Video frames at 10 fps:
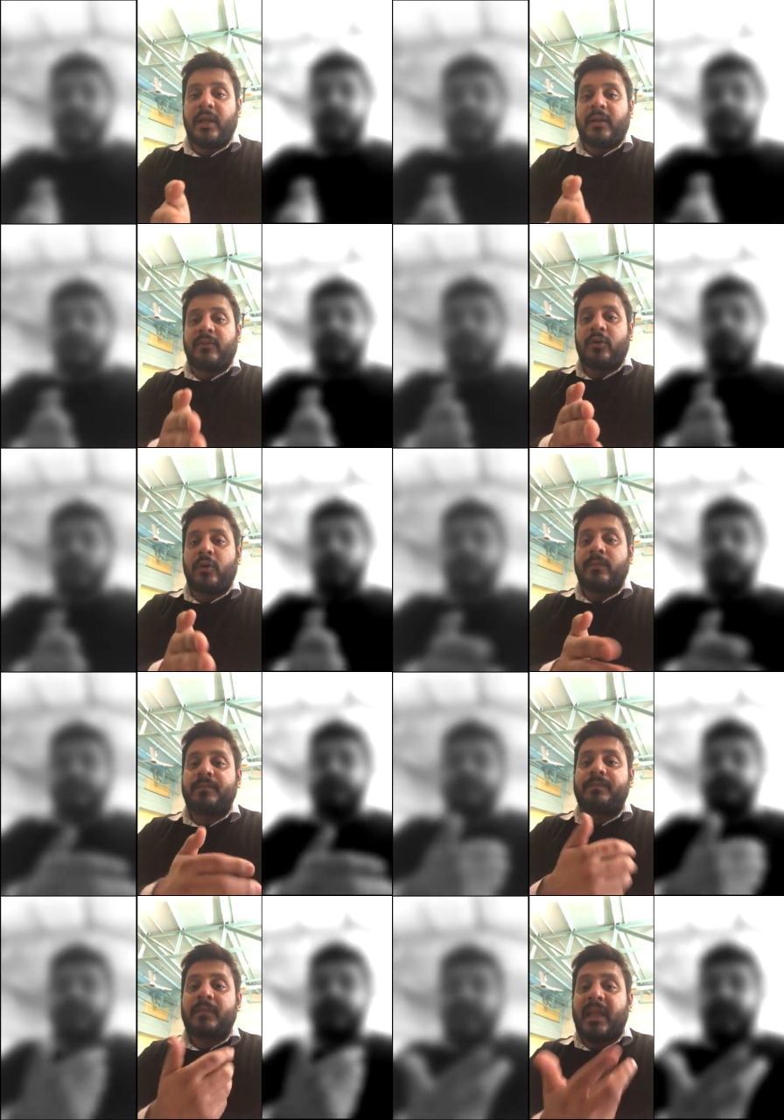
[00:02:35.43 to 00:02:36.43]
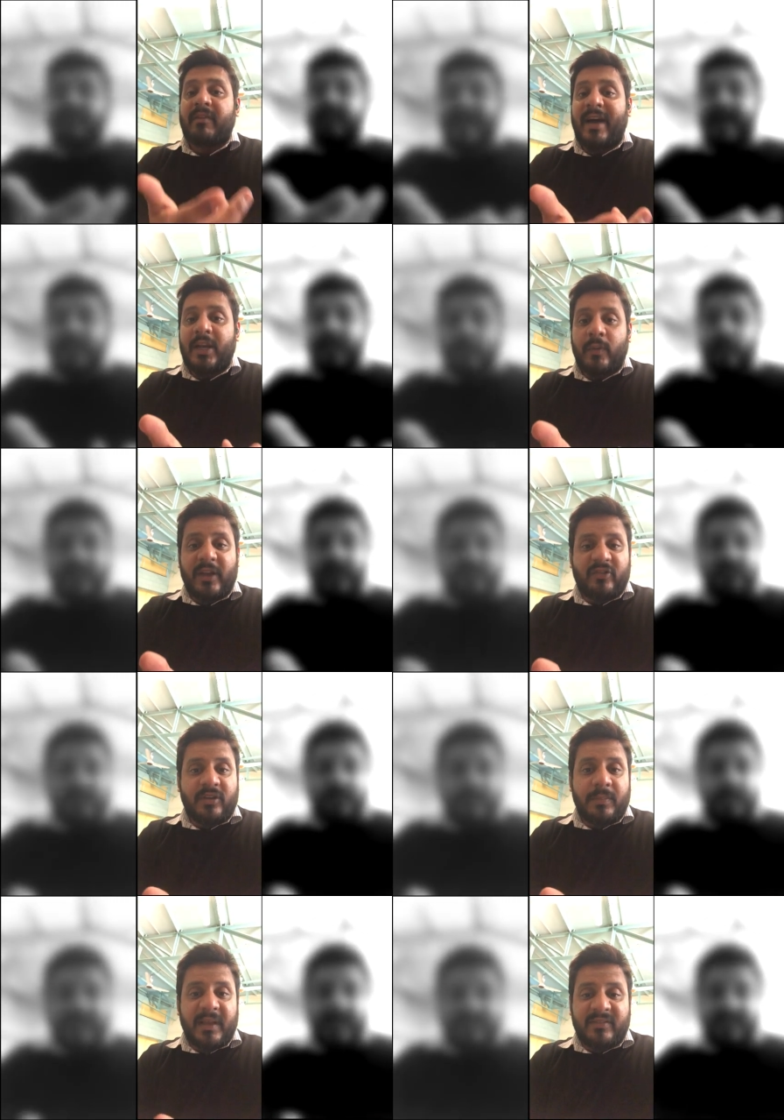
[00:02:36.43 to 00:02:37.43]
So evaluation
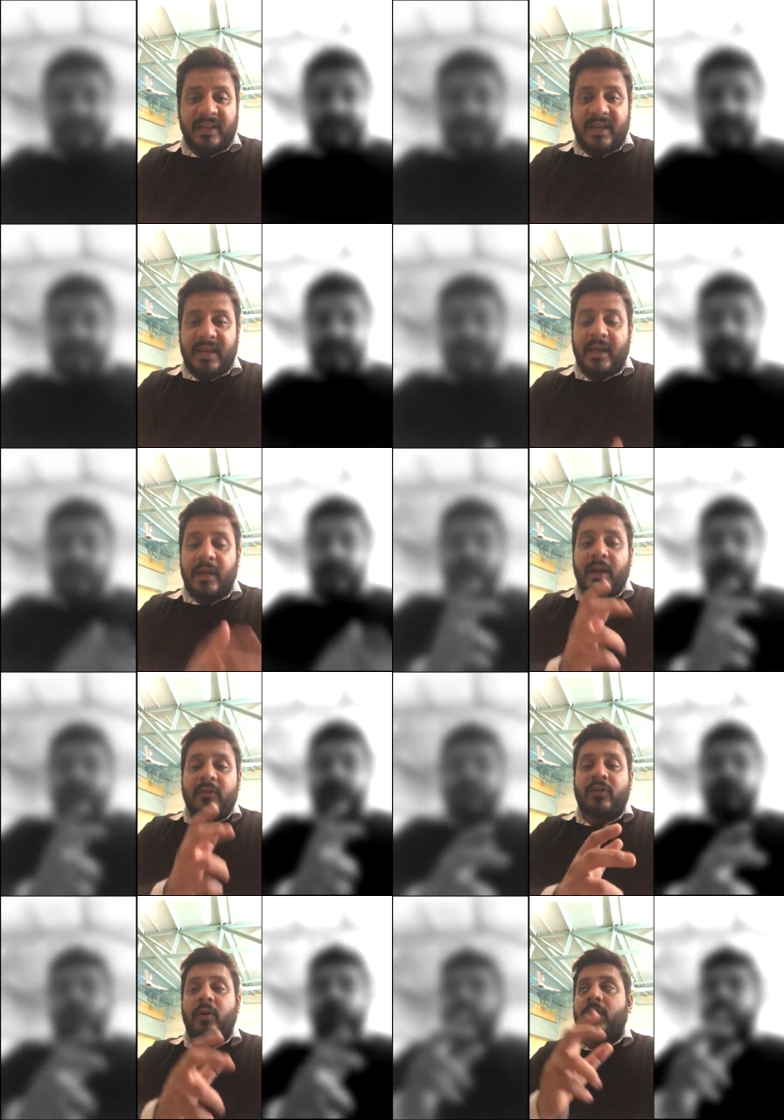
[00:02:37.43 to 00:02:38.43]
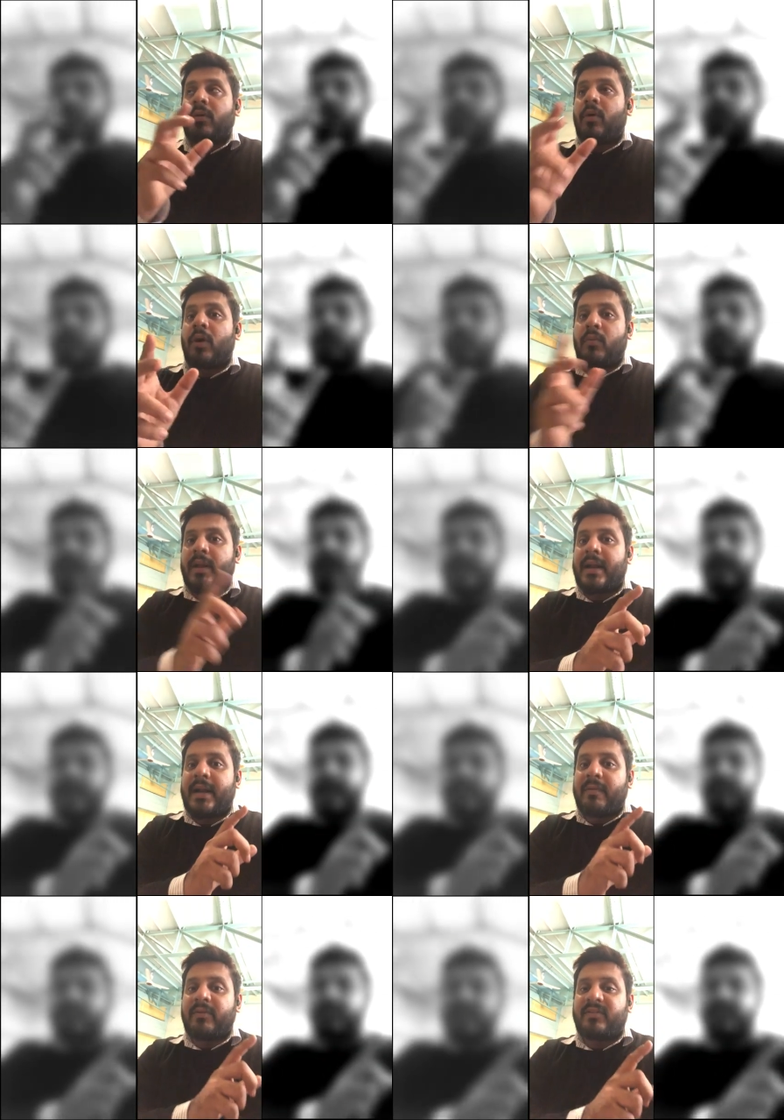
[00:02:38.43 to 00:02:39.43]
basically, so on one hand
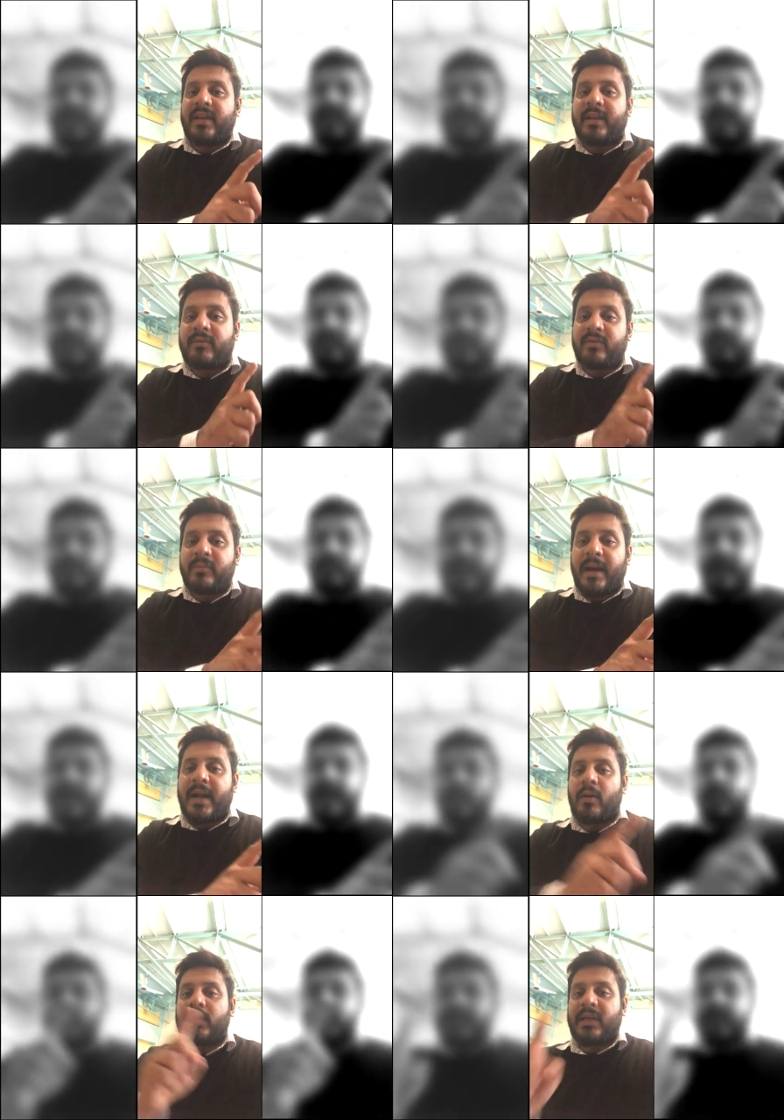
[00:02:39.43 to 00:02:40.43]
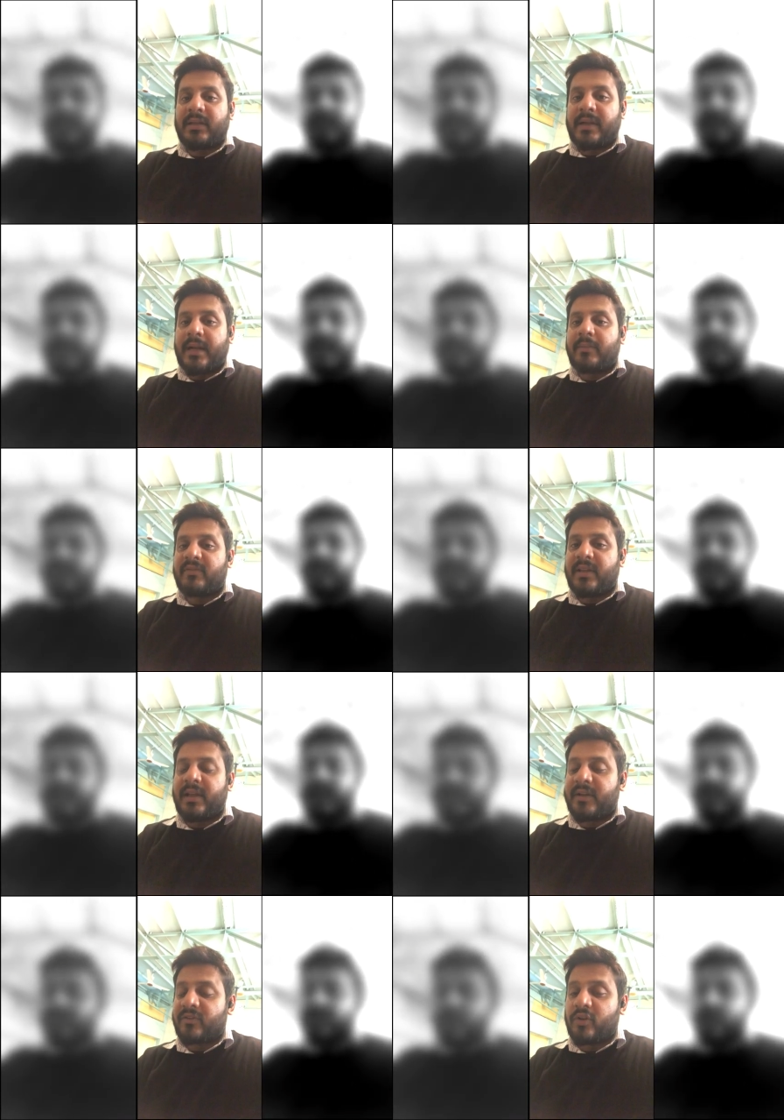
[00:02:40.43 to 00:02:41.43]
I was saying it was bad, on the other hand I'm saying
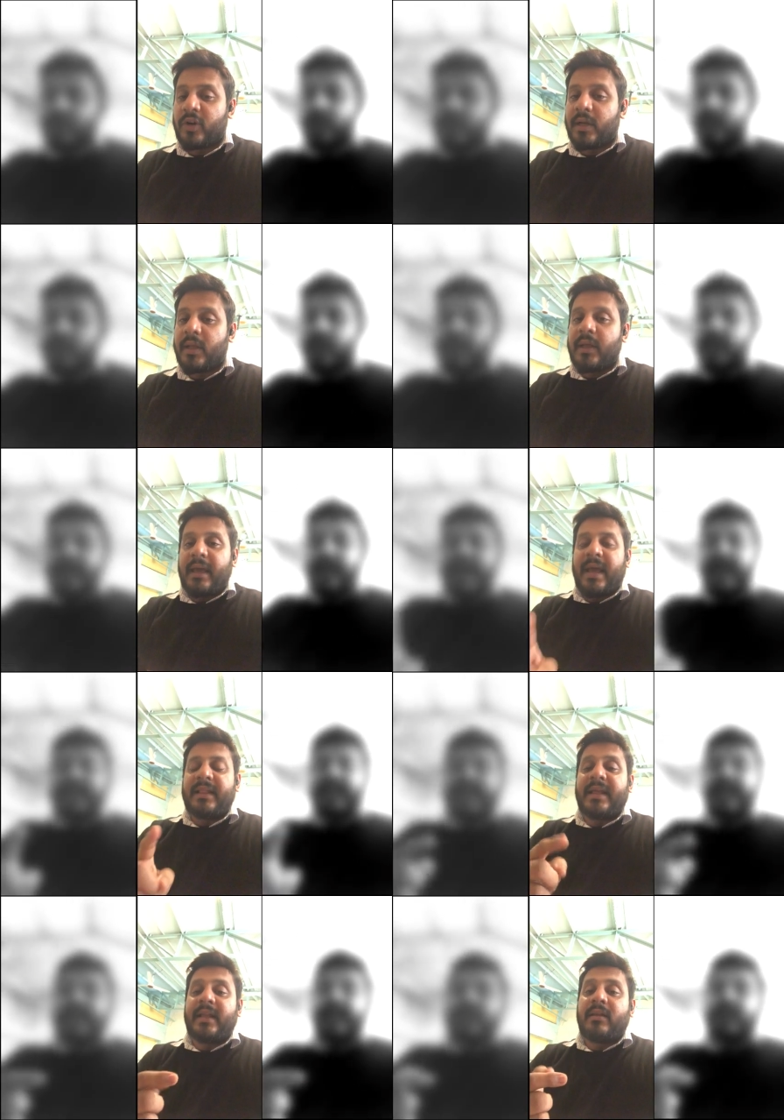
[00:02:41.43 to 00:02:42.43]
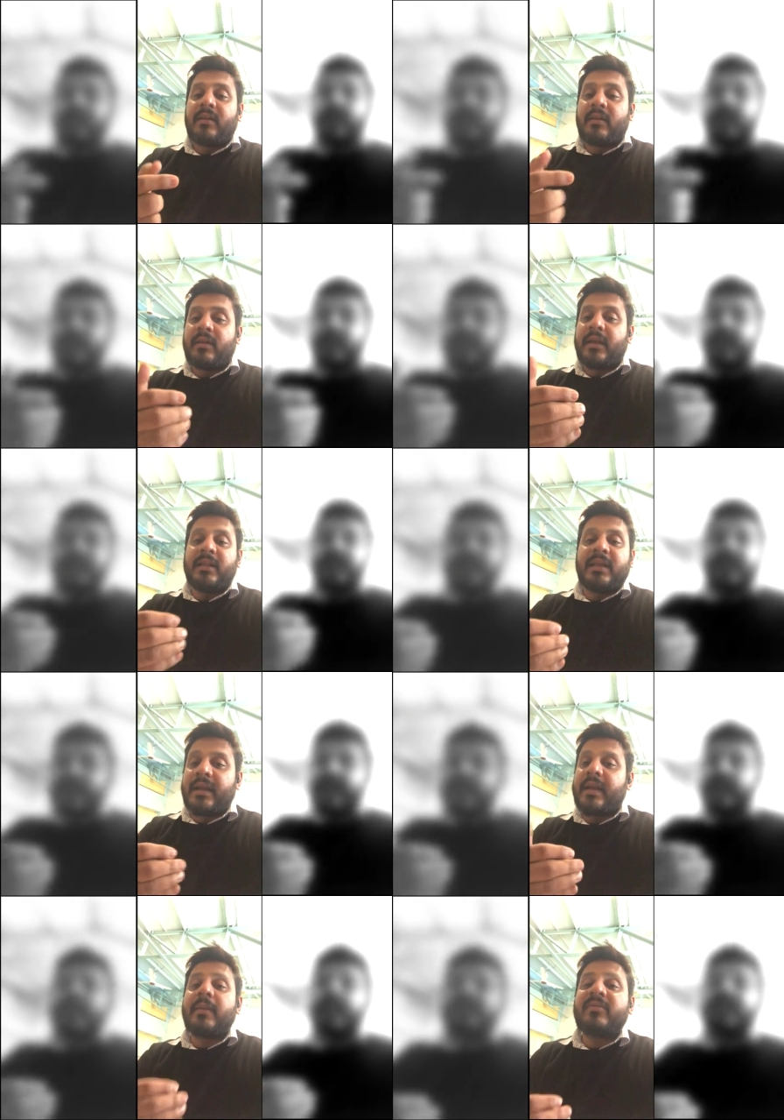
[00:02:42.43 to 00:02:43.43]
it's good, and then in the
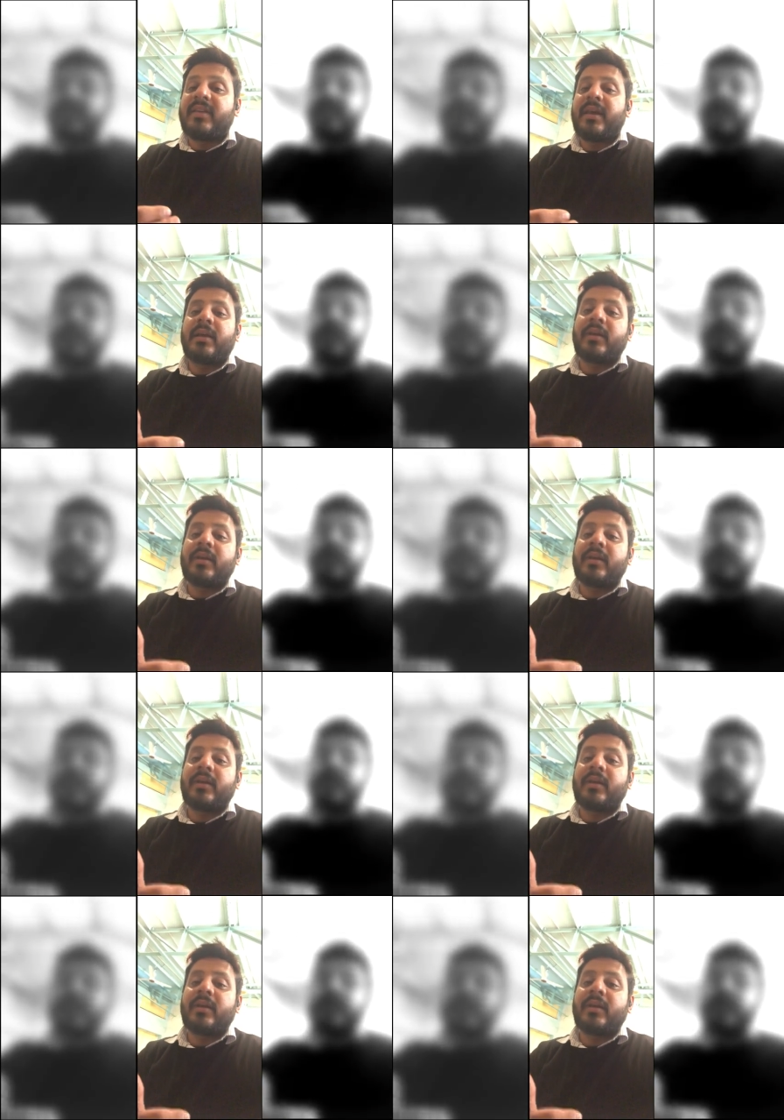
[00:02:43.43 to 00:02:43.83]
end I'm saying,